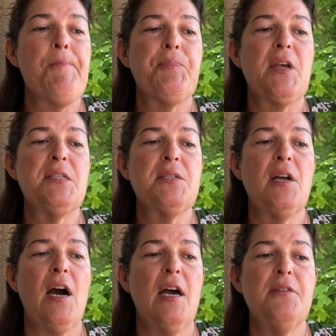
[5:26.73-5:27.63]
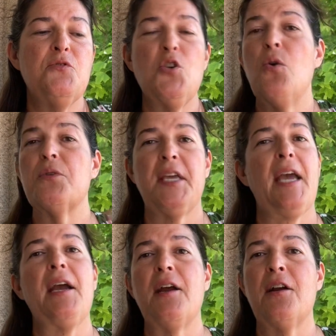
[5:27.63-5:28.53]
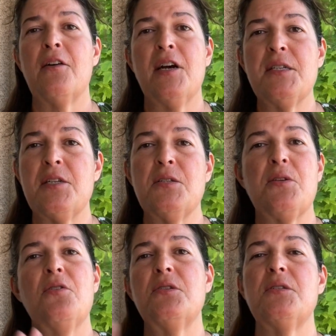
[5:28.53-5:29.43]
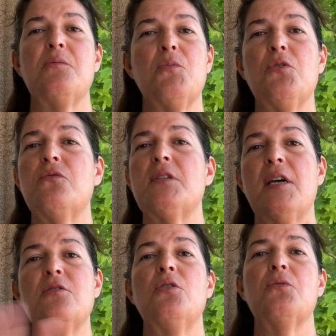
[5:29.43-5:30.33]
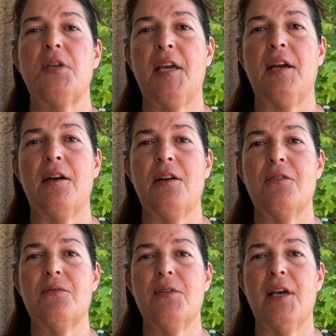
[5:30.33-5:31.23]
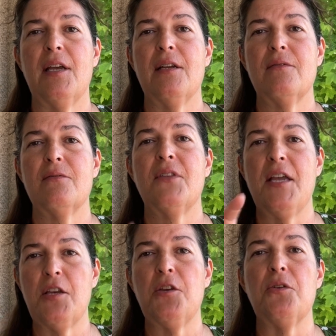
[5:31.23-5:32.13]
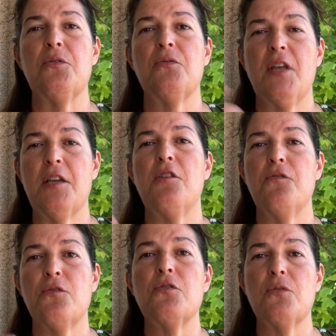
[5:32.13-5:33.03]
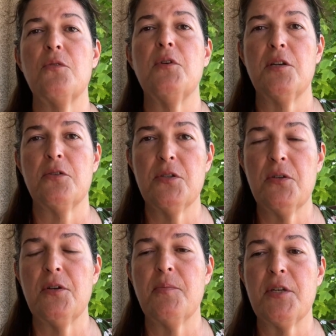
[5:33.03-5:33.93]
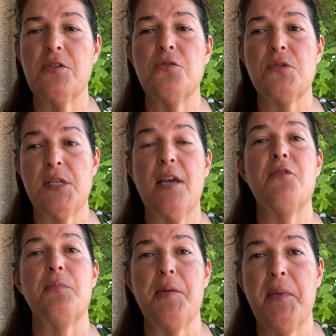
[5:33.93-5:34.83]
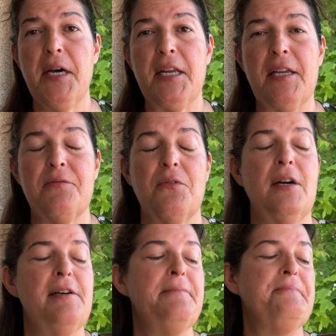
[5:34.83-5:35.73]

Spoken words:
I said, I don't care. I said, as long as it moves, I don't care. Like, thank you. Thank you for doing what you're doing because you're saving me money, right?